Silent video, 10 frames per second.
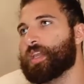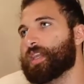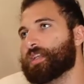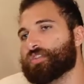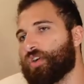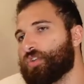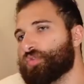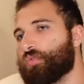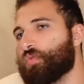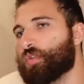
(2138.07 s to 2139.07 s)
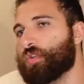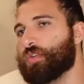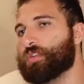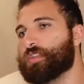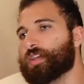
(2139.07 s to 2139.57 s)
Yet it's also a
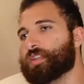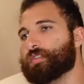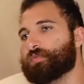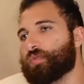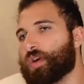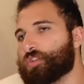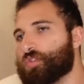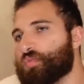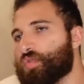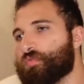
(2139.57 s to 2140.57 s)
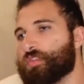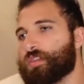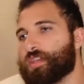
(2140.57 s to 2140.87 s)
world that, if you watch the movie,